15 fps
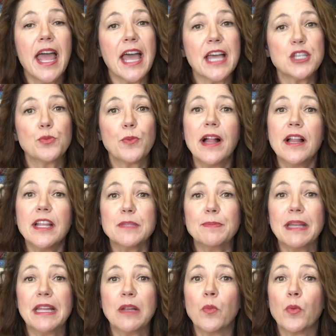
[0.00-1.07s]
as well as
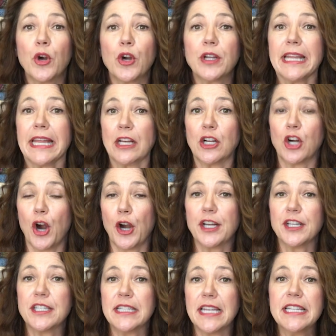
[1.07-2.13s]
being worked in
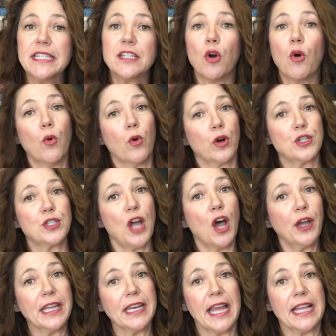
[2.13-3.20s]
garter stitch or
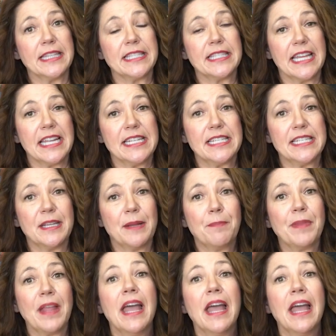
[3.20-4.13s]
stockinette stitch.